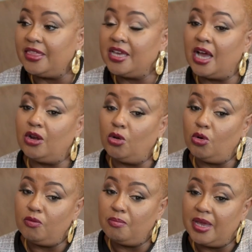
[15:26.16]
I think a lot
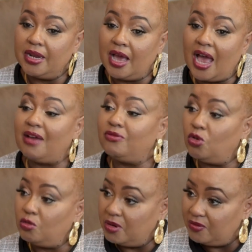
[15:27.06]
of men have
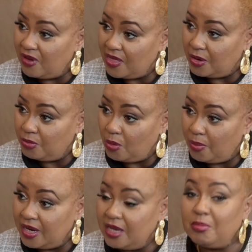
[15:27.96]
not been fathered
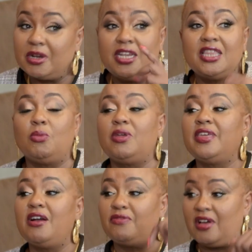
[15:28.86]
properly, but neither were
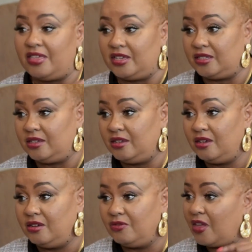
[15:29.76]
their fathers
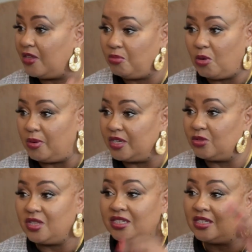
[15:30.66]
fathered properly.
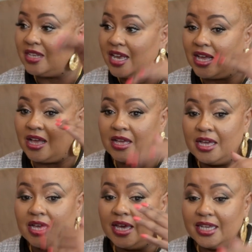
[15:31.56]
So this is
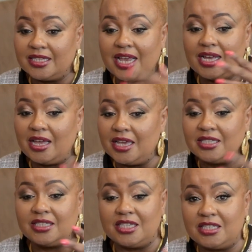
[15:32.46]

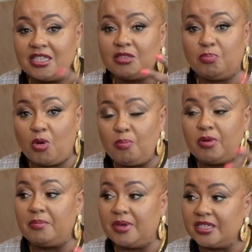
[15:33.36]
this
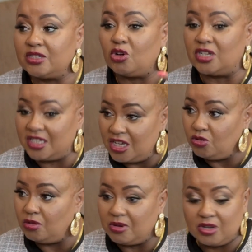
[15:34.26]
problem is
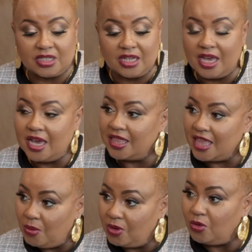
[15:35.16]
continuing because
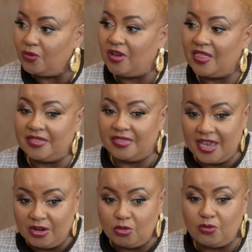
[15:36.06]
they were not fathered,
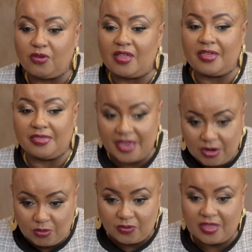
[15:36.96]
they don't father
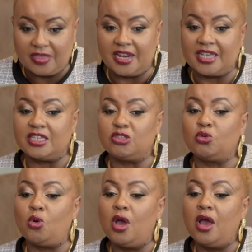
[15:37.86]
the next thing.
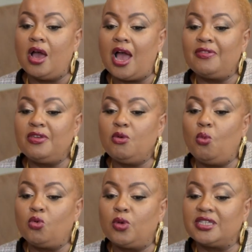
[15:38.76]
So I think
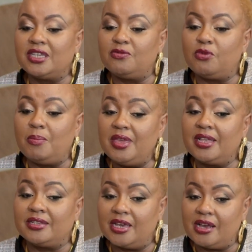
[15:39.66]
what we're saying, for me,
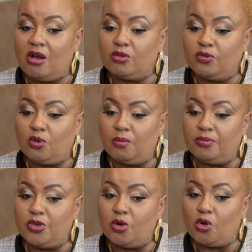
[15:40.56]
the takeout
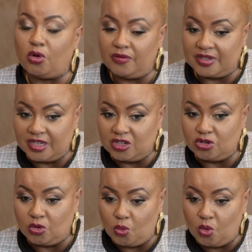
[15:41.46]
from your
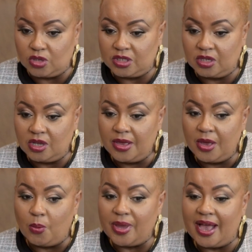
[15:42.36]
conversation was
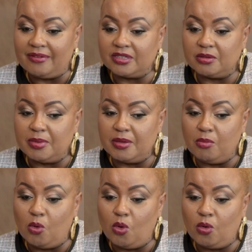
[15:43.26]
we have to be
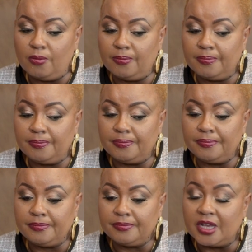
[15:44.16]
more
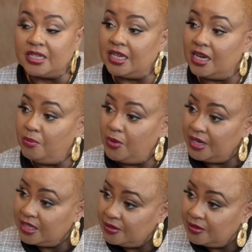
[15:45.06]
deliberate.